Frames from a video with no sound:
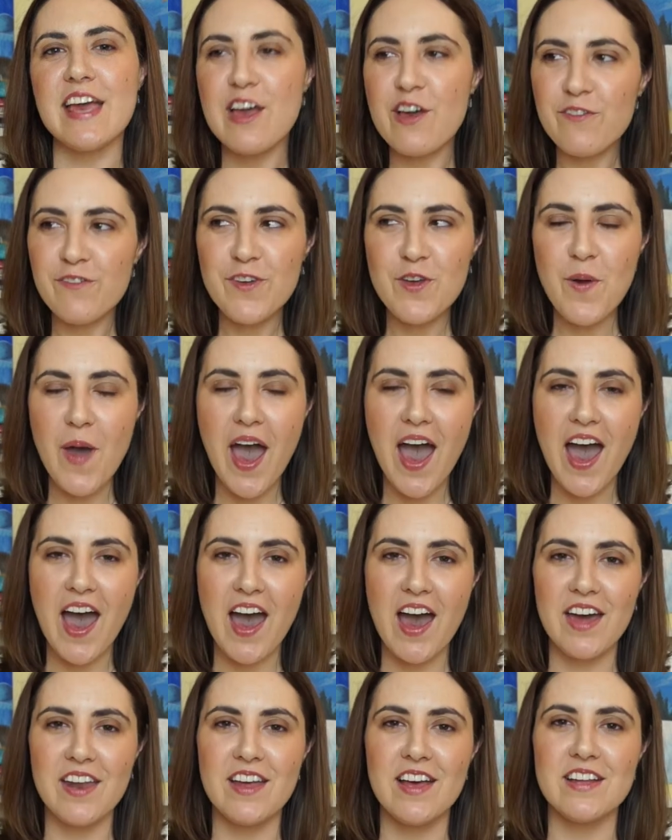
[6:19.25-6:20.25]
if you
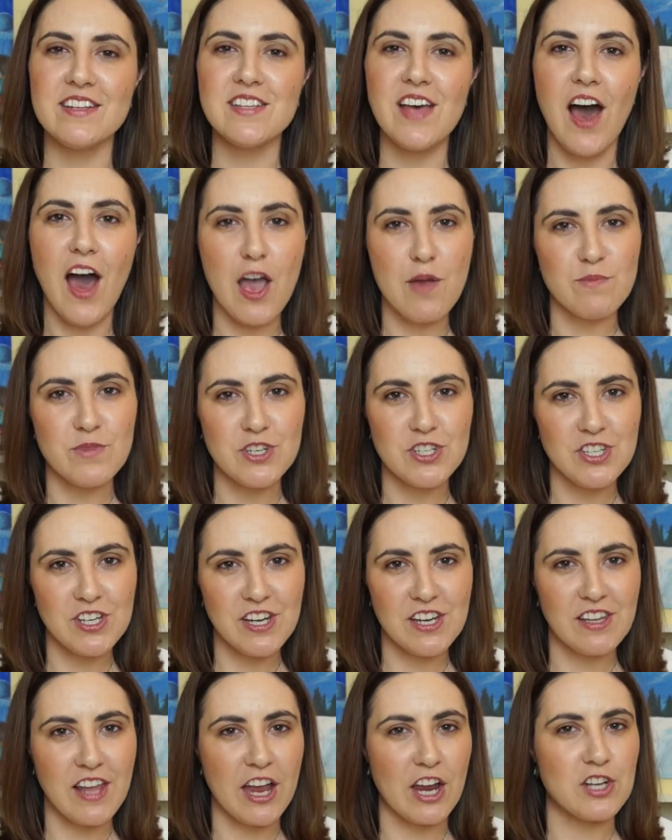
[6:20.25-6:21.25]
had a time
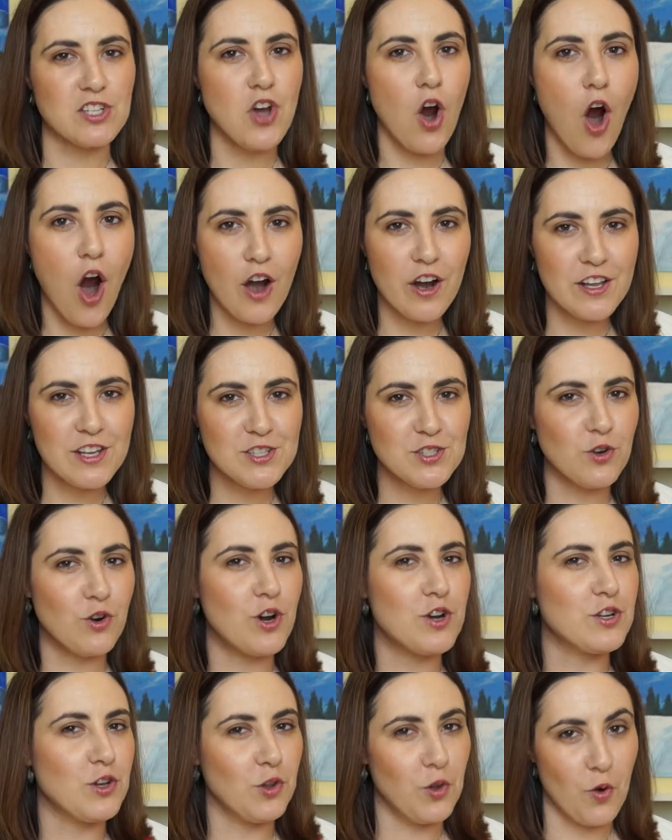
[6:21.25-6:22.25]
machine, like a TARDIS
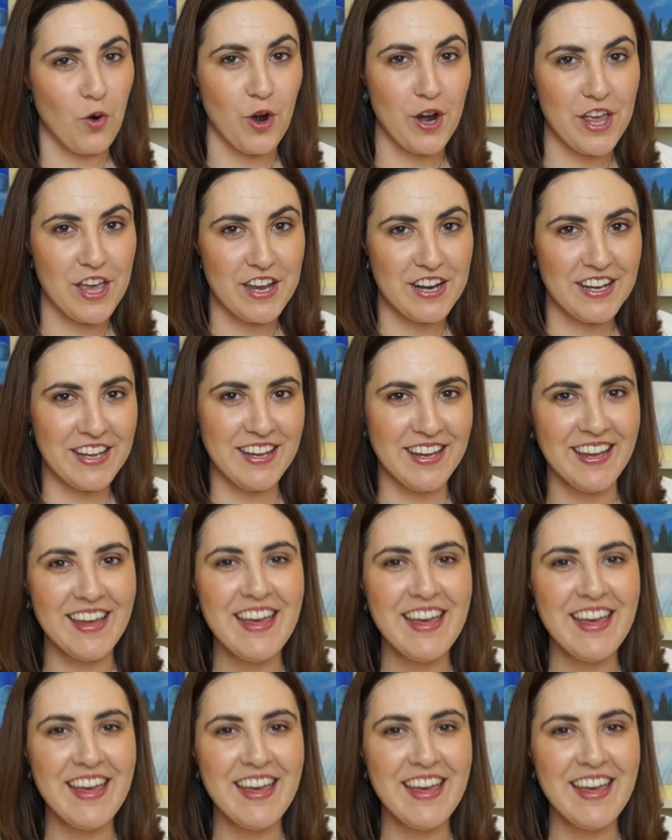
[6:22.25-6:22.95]
or a DeLorean,